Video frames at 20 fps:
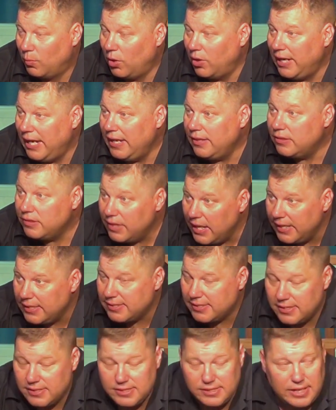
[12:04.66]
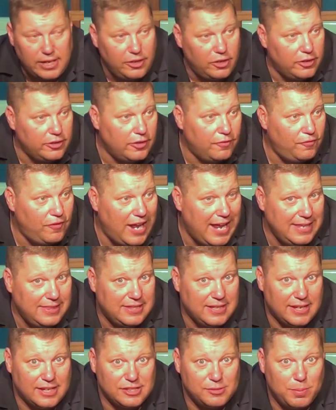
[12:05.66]
where he thinks the center of the
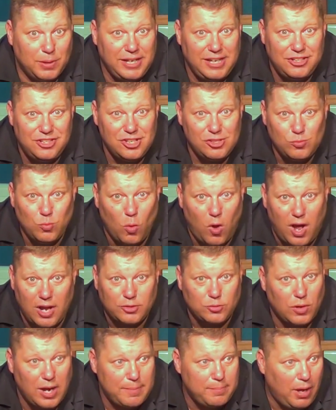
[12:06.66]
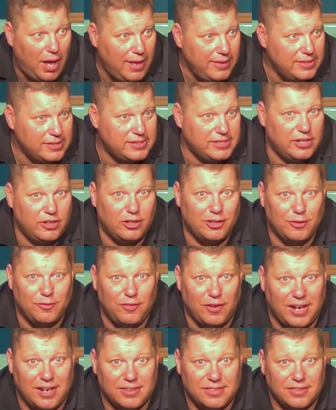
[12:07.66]
faith is, but he just walked right by the center
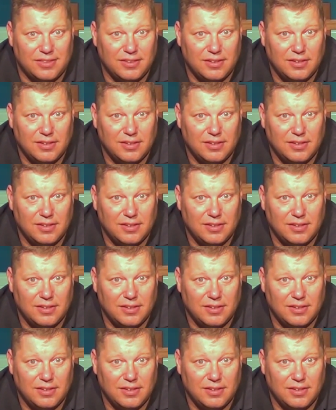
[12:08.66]
of the faith.